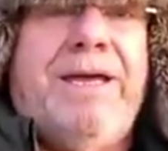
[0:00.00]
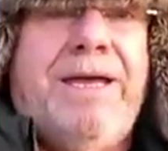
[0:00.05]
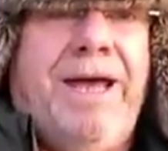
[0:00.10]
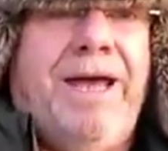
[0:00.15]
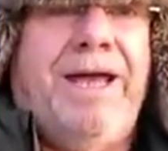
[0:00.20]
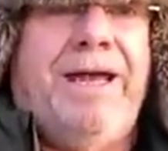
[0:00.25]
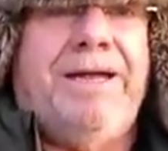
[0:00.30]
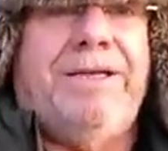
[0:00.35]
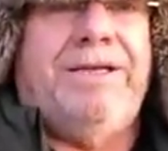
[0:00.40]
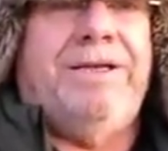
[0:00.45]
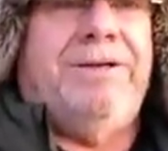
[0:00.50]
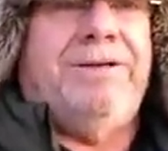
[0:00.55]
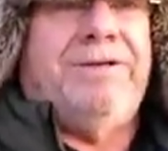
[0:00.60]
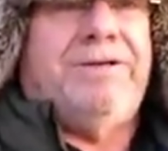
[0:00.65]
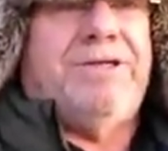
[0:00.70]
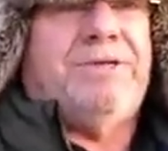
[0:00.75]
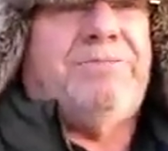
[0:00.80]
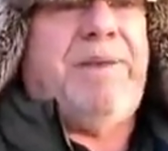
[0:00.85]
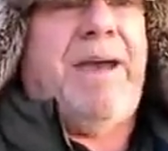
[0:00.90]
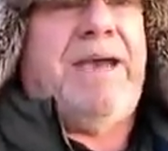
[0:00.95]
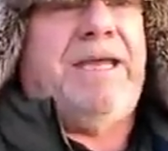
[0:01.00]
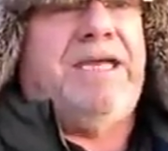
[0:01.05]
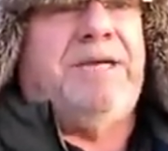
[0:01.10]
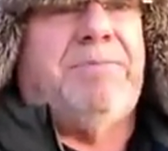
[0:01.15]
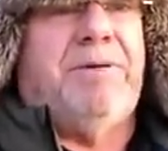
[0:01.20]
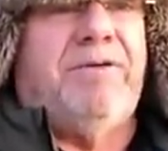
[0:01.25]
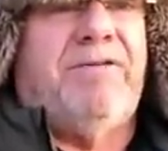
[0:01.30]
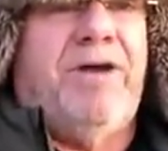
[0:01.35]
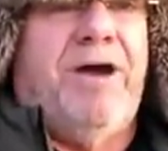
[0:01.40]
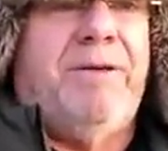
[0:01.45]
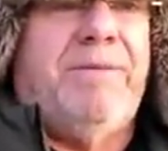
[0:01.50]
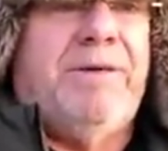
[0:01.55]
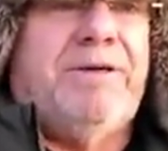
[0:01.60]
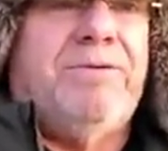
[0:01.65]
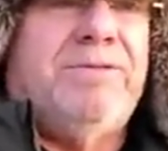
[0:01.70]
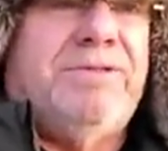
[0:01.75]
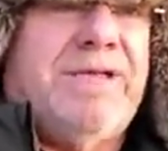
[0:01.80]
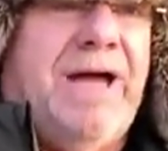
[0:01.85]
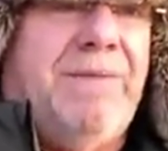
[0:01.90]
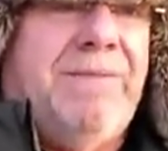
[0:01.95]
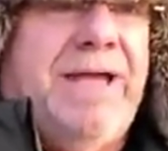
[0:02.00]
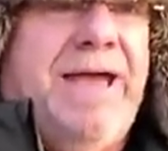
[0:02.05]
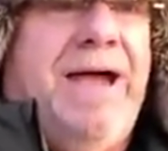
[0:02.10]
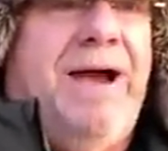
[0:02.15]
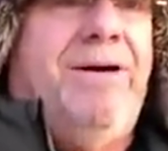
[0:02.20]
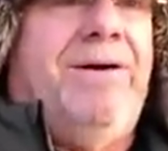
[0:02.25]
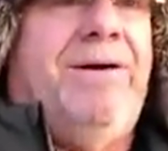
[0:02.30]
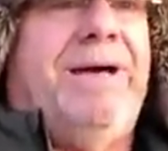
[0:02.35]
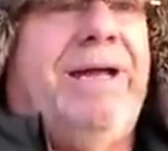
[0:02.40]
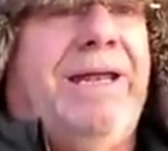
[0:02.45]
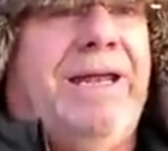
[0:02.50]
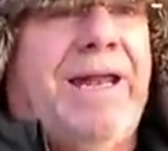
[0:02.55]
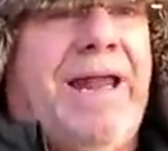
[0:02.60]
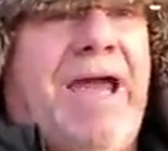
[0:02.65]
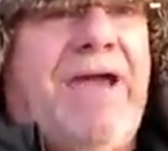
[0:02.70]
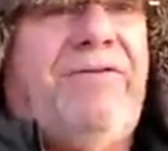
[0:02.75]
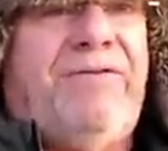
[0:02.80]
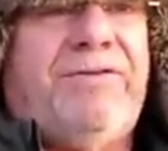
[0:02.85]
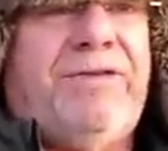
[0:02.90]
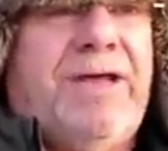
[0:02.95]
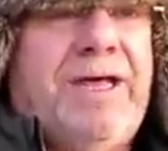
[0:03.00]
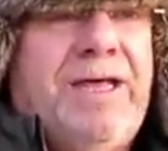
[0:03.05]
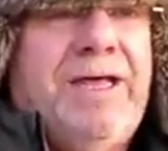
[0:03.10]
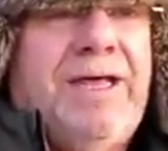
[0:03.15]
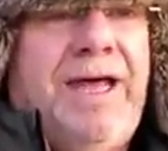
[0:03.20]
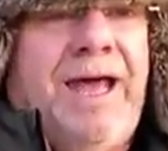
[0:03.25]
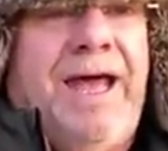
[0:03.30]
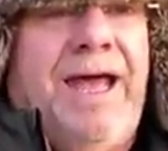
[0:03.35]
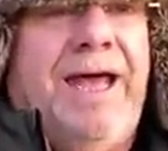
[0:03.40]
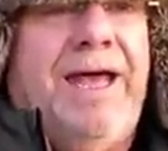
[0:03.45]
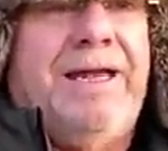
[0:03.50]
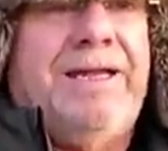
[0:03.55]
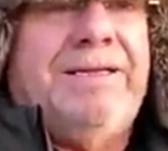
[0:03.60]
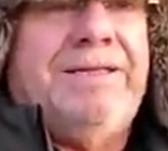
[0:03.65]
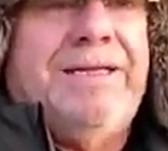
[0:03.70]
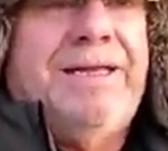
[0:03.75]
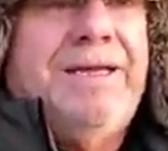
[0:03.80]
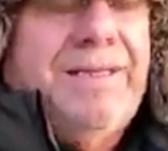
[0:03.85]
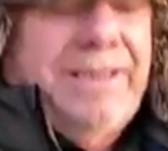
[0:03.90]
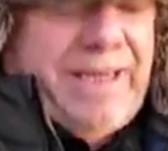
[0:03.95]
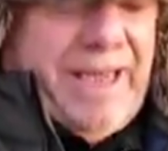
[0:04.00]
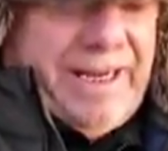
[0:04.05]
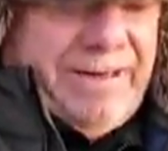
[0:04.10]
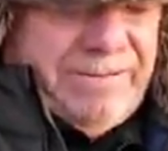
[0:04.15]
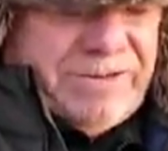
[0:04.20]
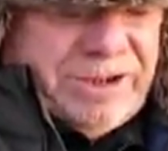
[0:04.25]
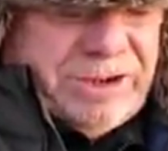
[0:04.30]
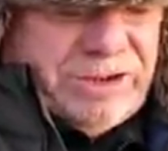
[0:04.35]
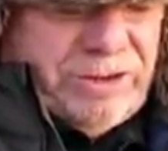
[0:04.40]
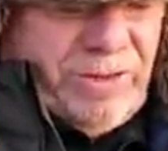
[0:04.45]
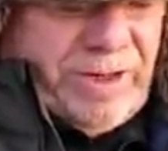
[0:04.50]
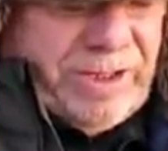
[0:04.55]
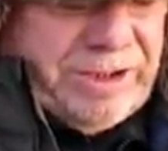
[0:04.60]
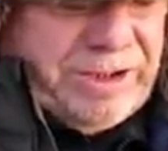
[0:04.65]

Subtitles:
and you spat your proverbial dummy out and left, and came to join